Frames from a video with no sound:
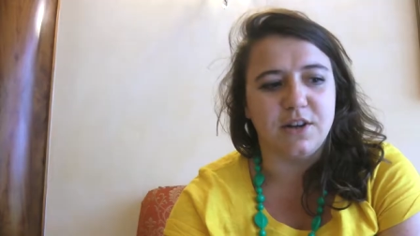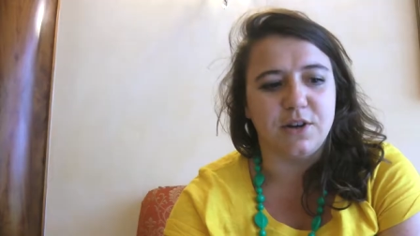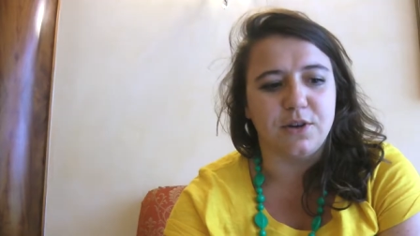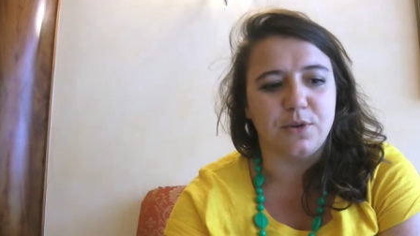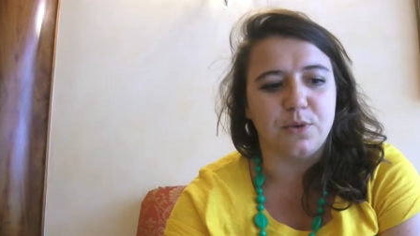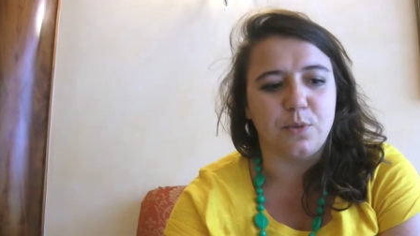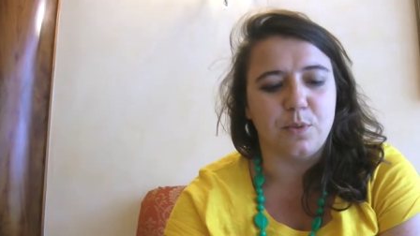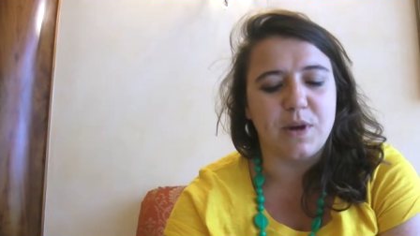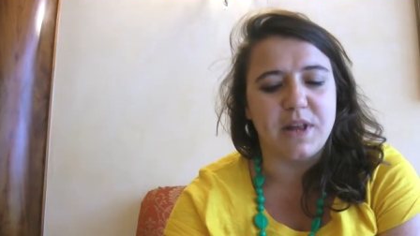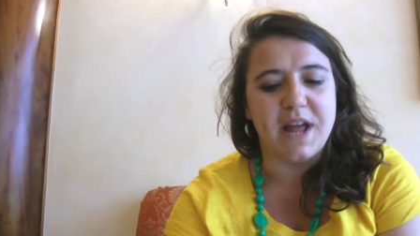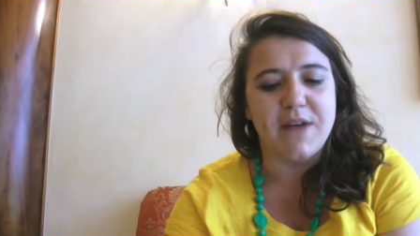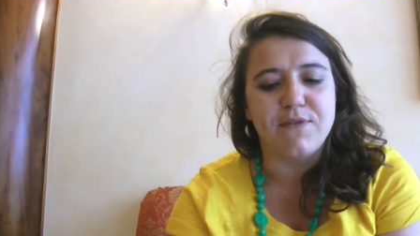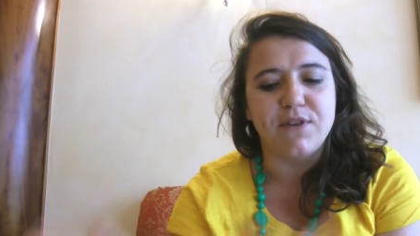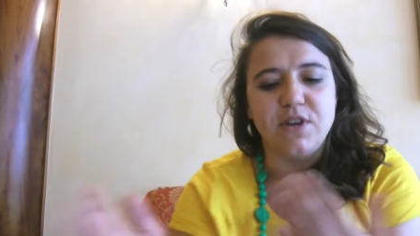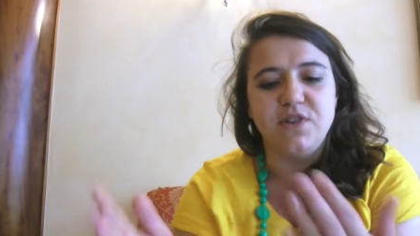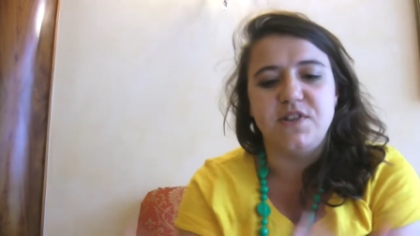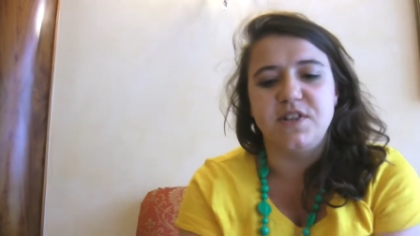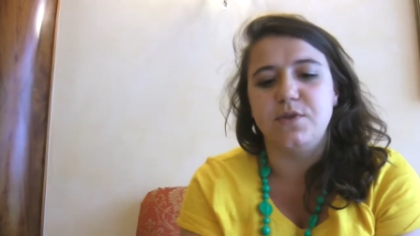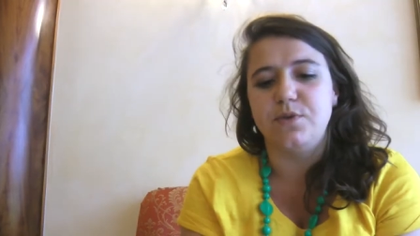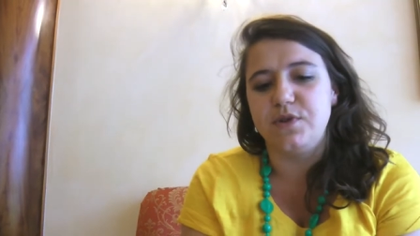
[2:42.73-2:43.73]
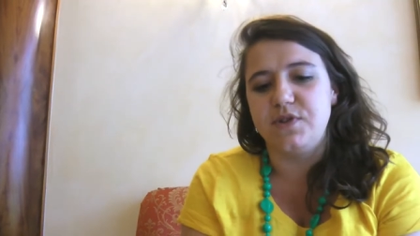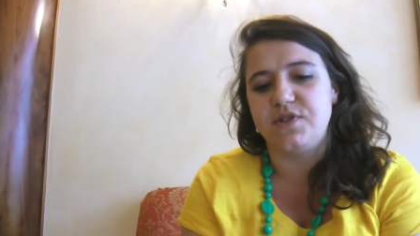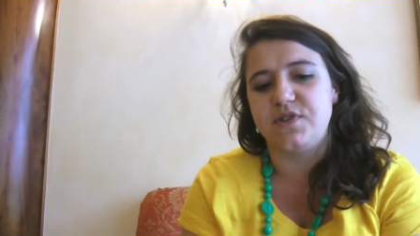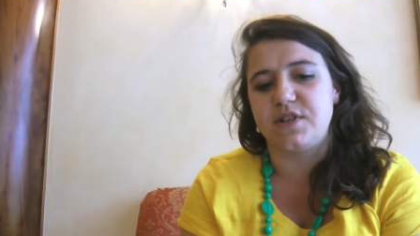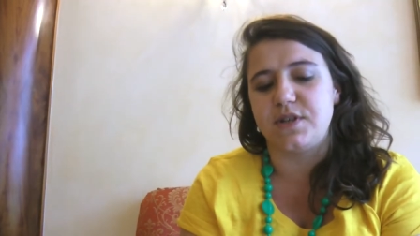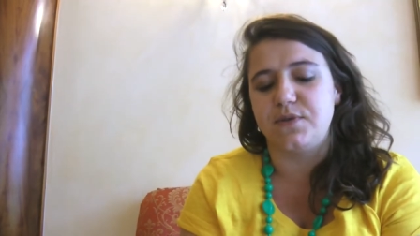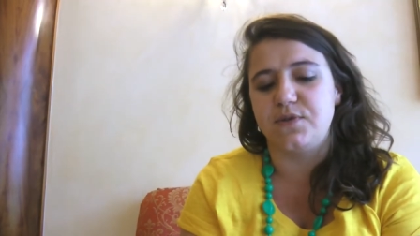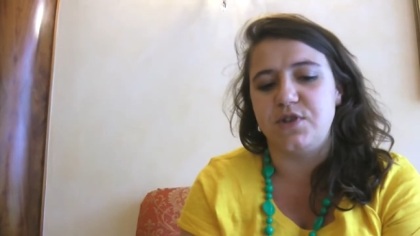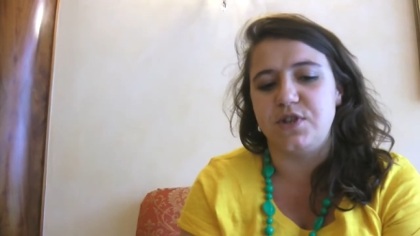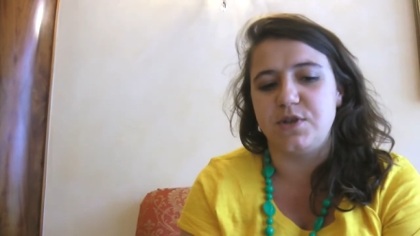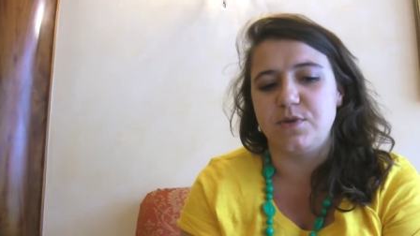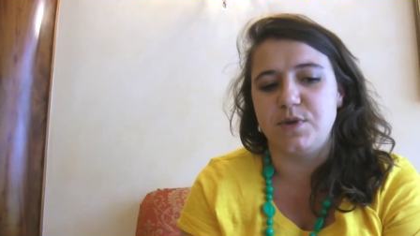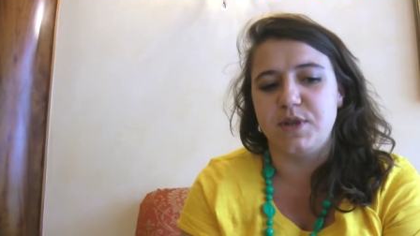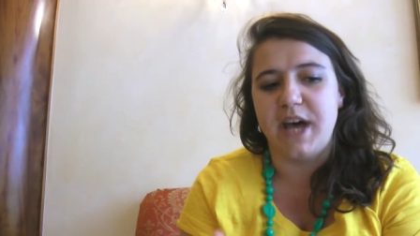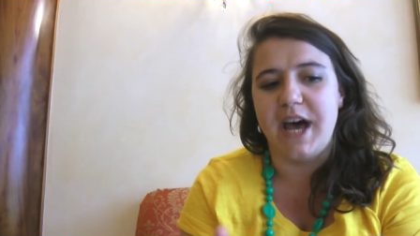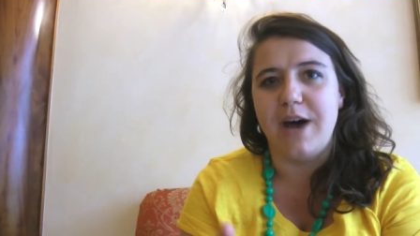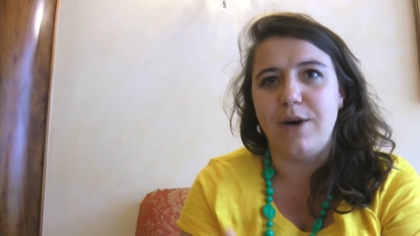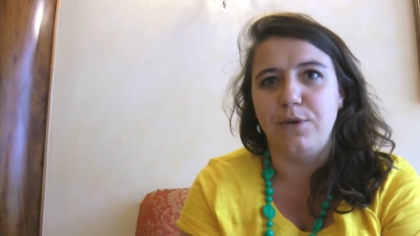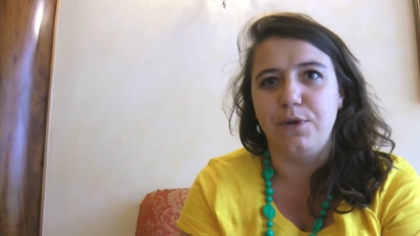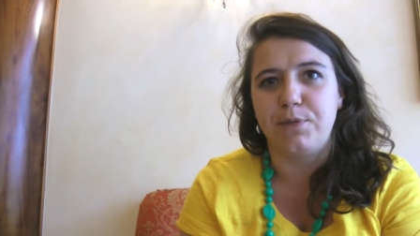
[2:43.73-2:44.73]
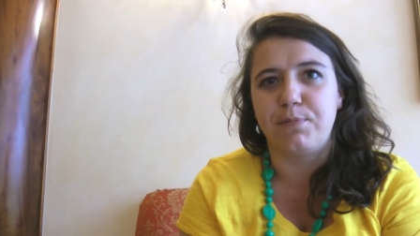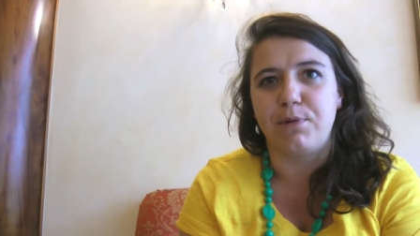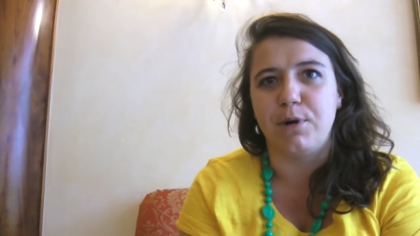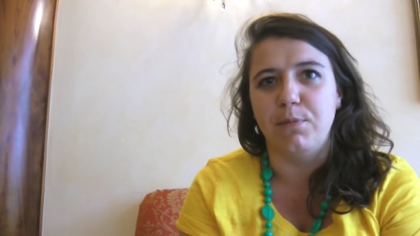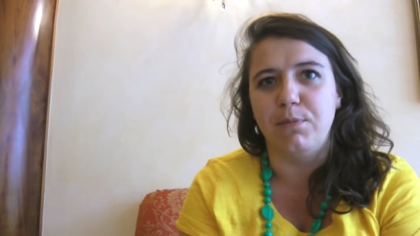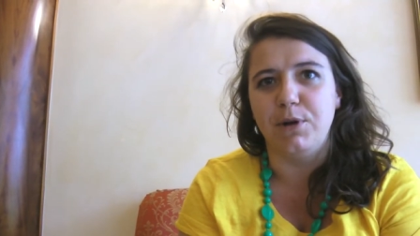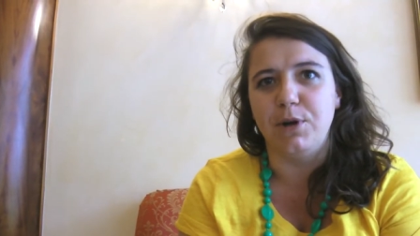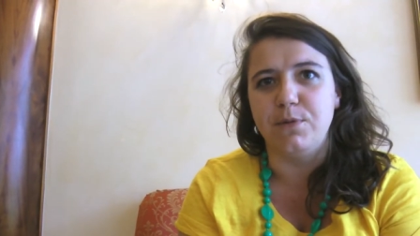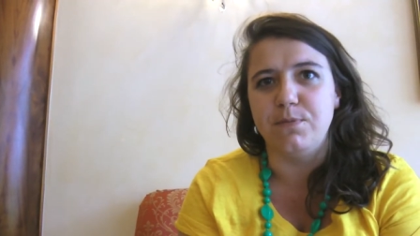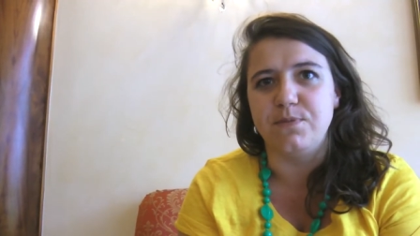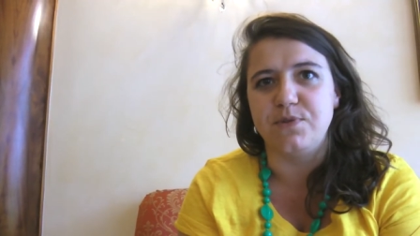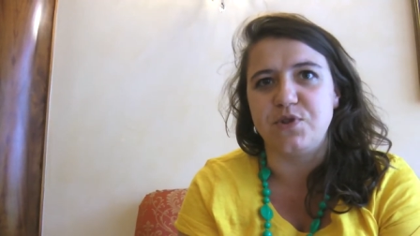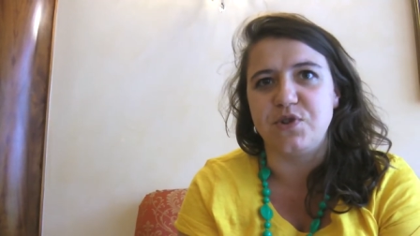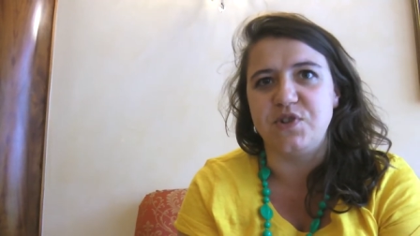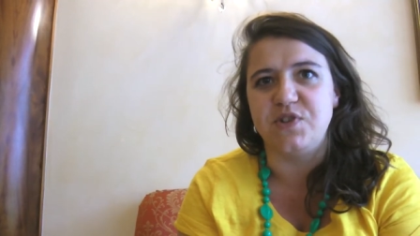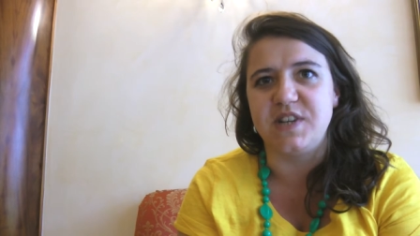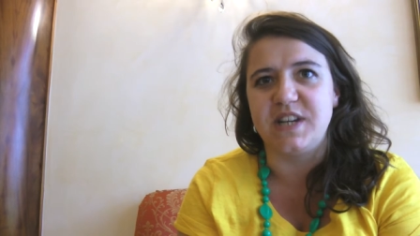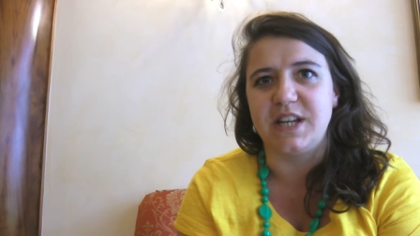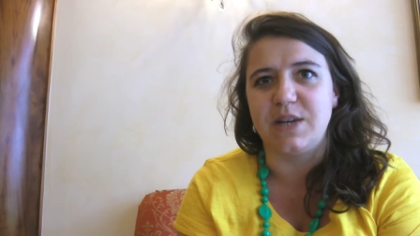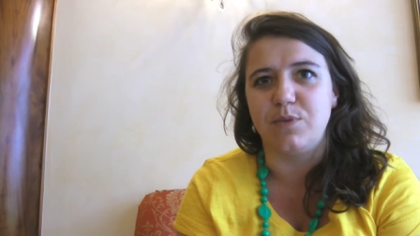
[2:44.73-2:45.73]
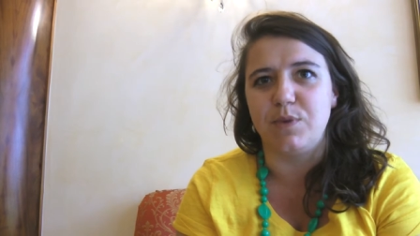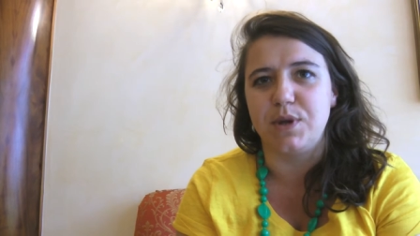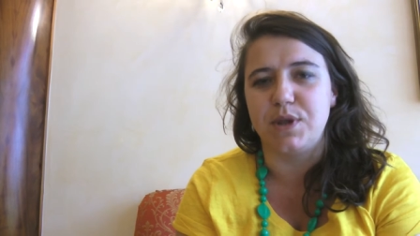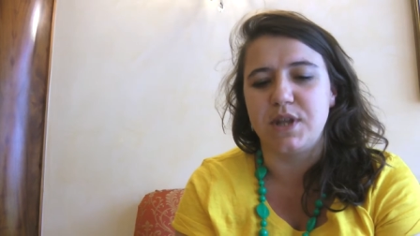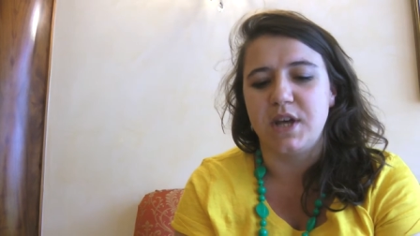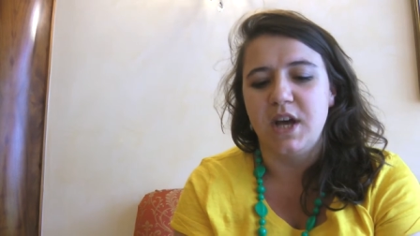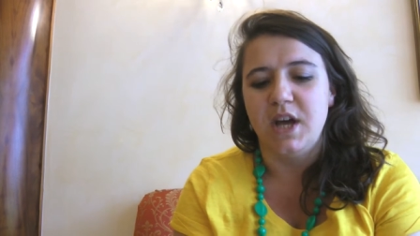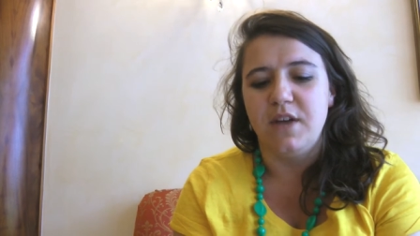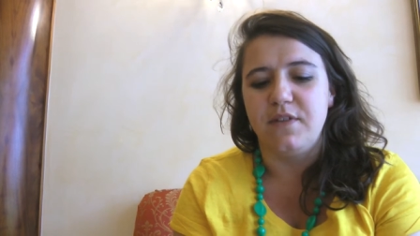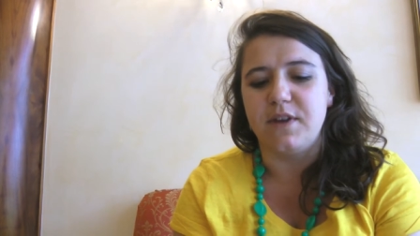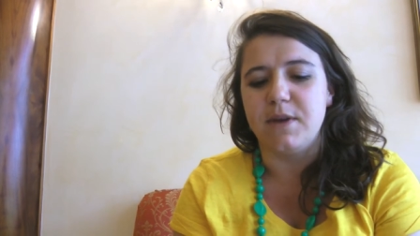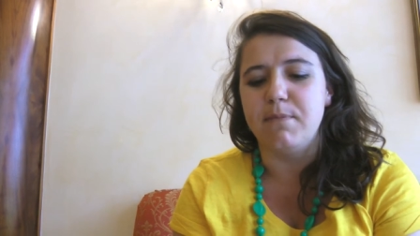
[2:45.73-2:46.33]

know, whenever you deal with stuff to do with health problems, you're dealing with mm.